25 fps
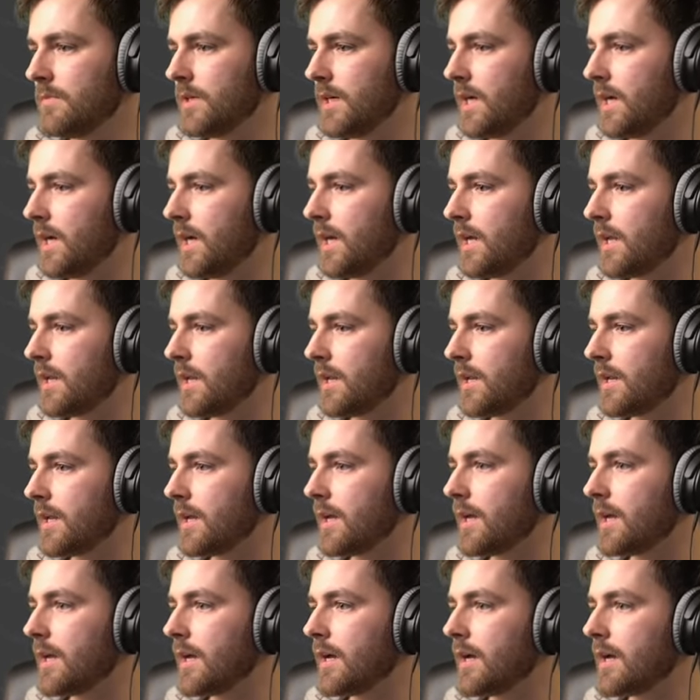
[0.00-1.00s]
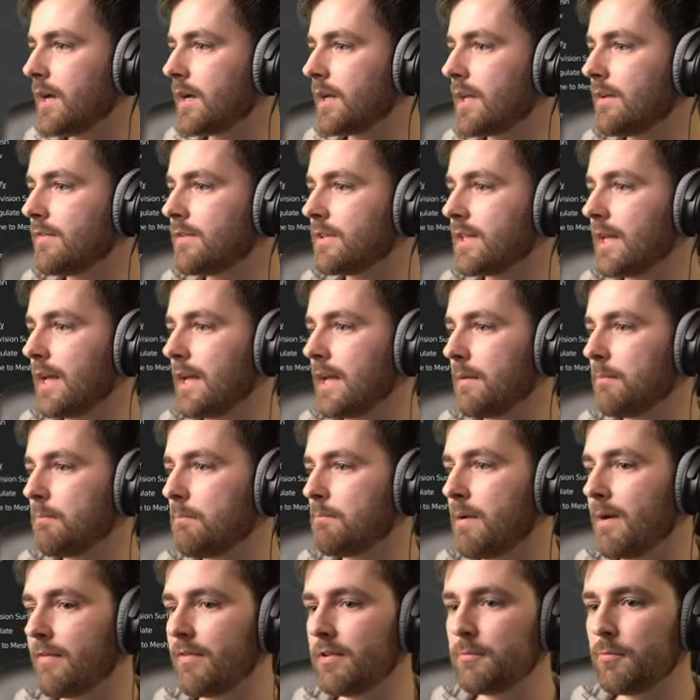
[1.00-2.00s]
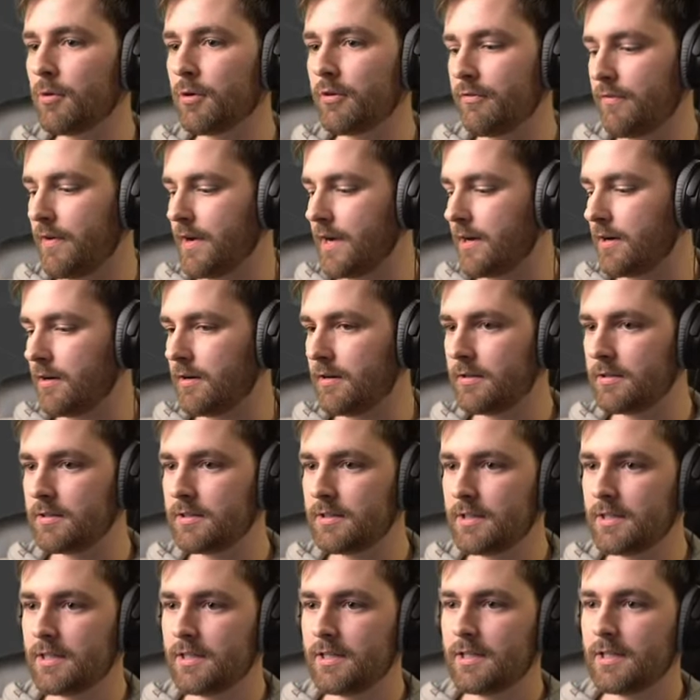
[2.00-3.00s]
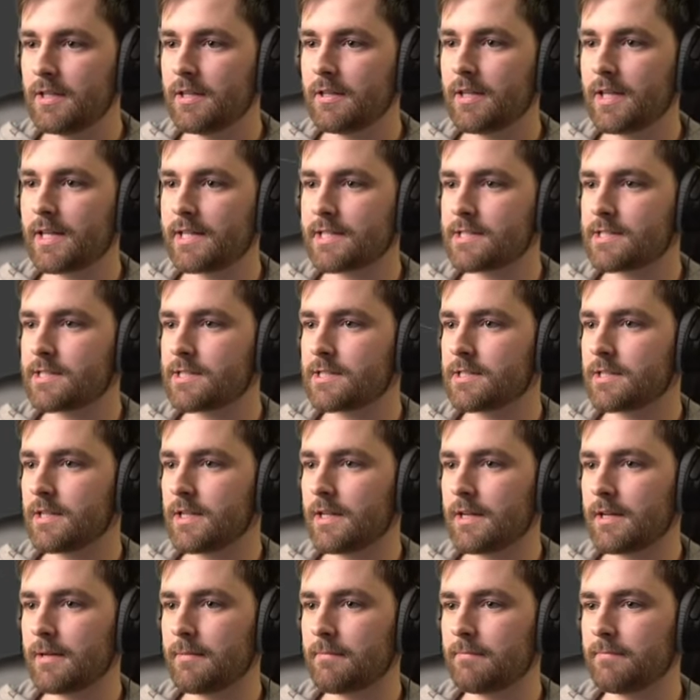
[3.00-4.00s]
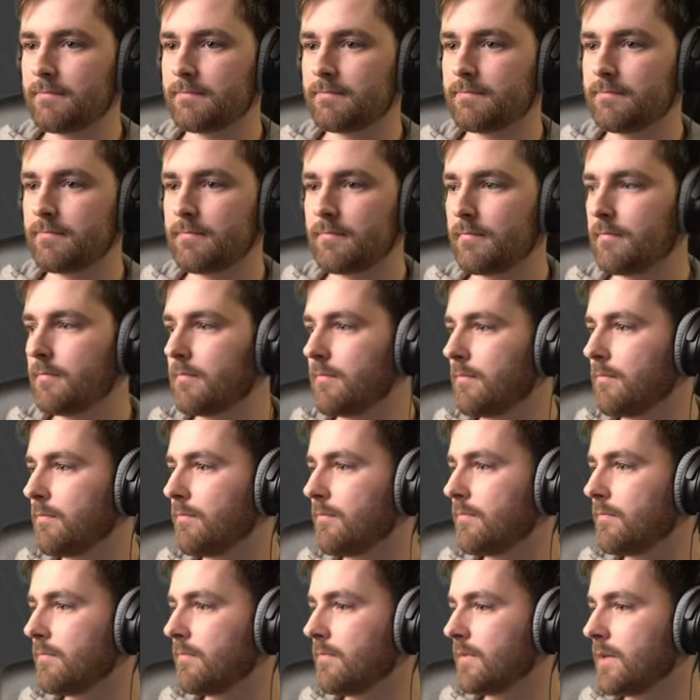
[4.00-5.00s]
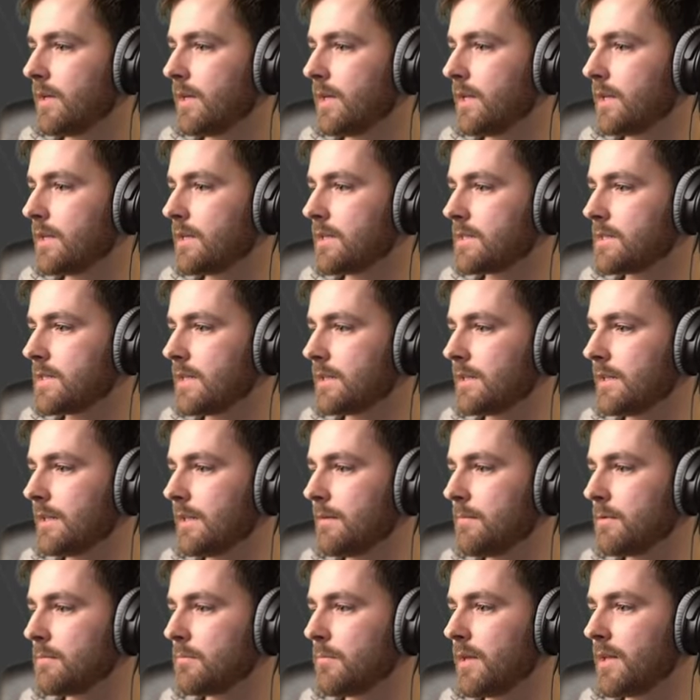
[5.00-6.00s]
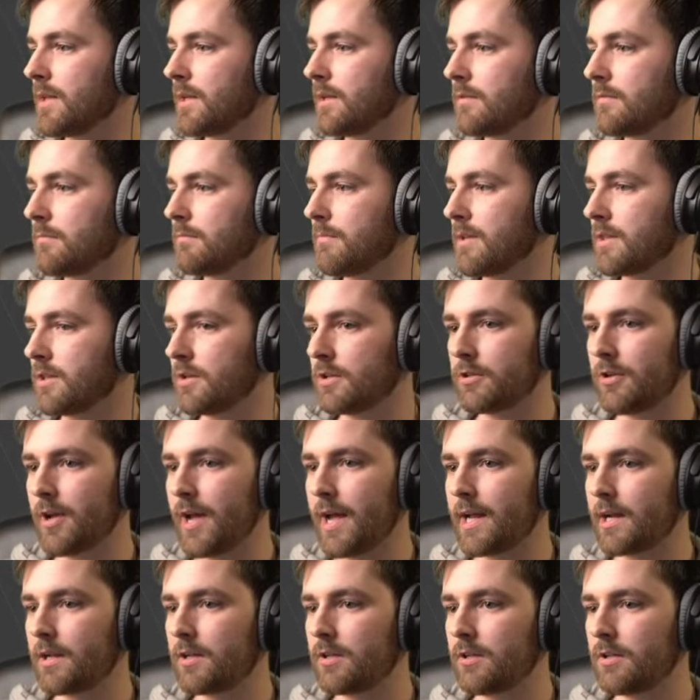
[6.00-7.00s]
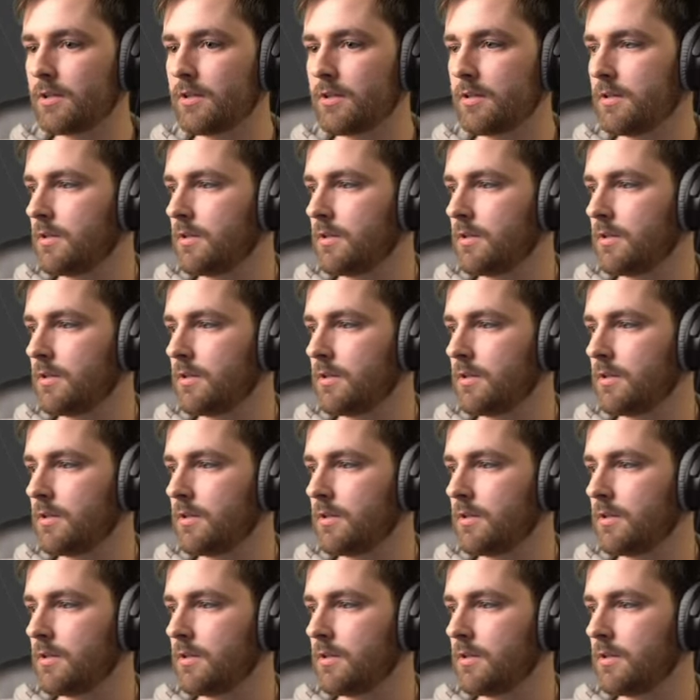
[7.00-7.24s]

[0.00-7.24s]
and uh, give it a bevel modifier. That's um, and set the limit method, method to angle.